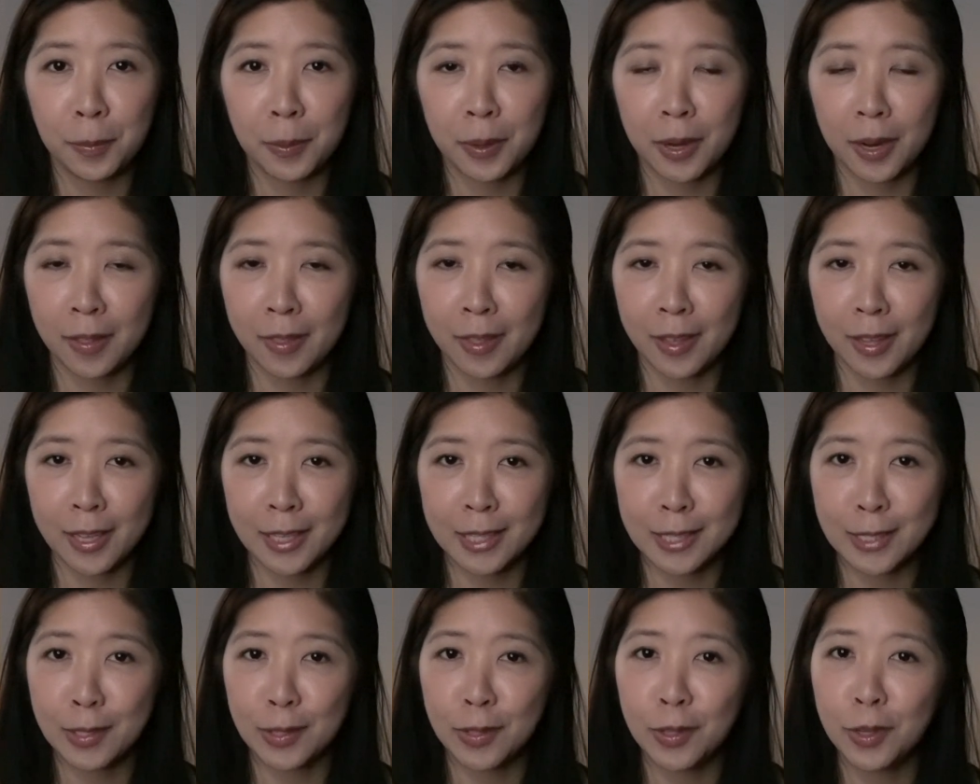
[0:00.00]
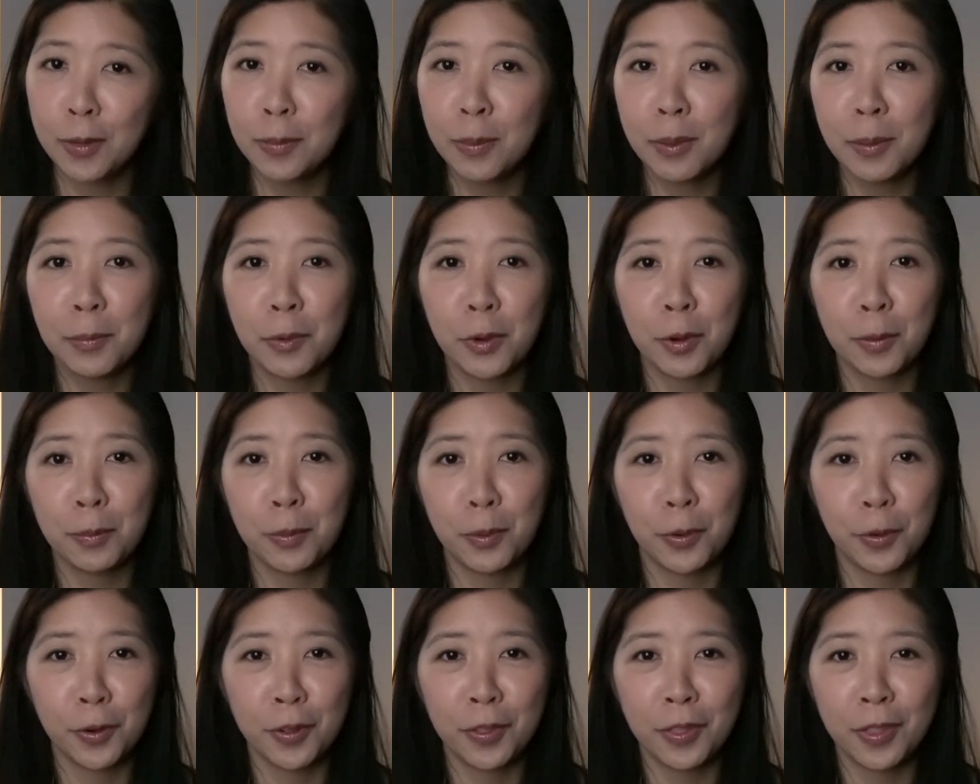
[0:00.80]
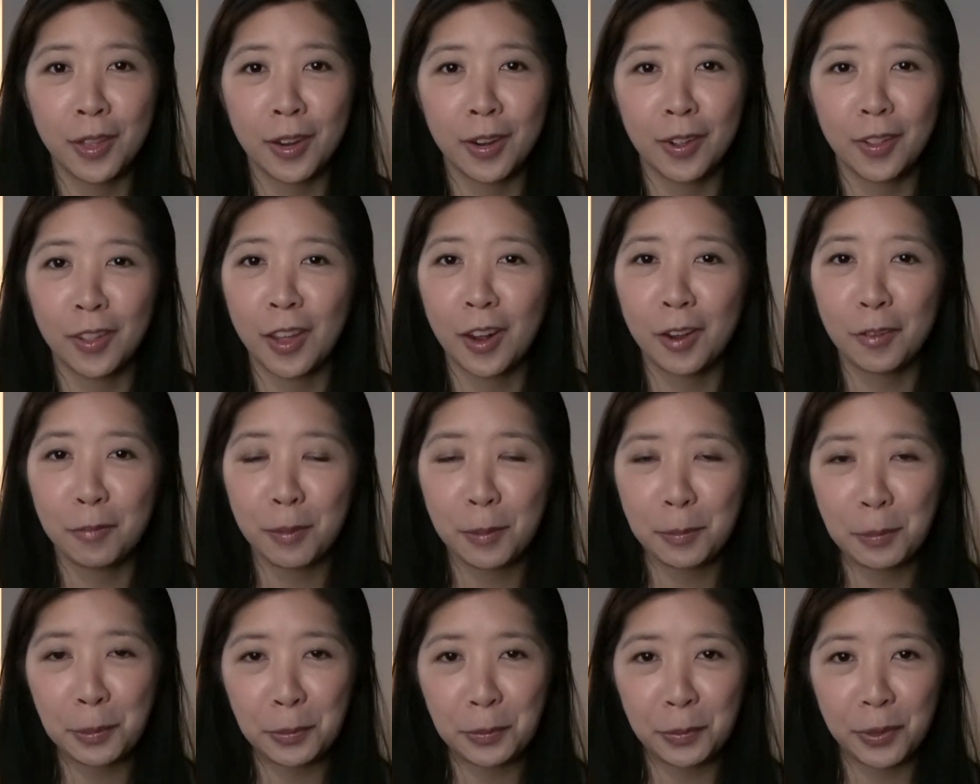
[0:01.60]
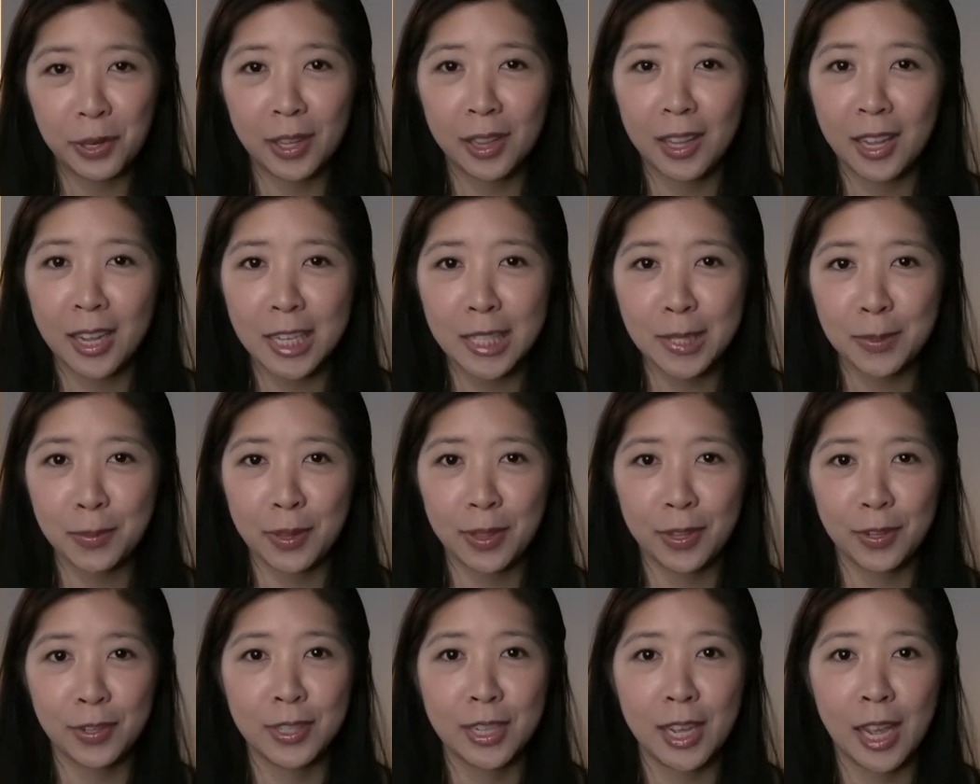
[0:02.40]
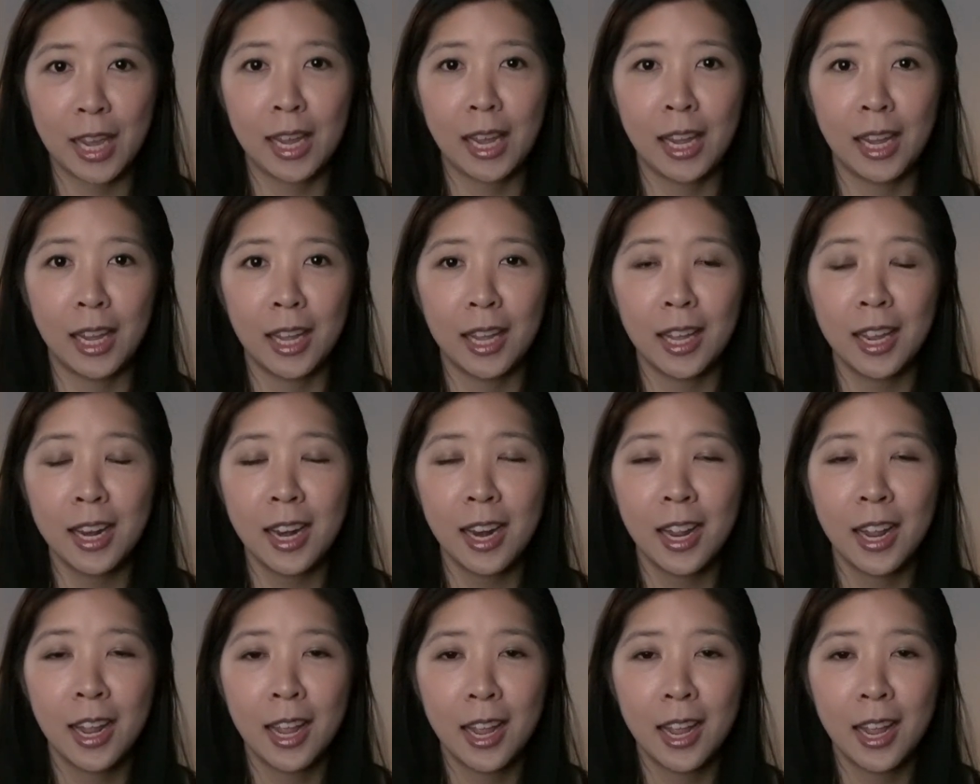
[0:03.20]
but I think it's a little bit more important than a lot of people realize when they're taking it,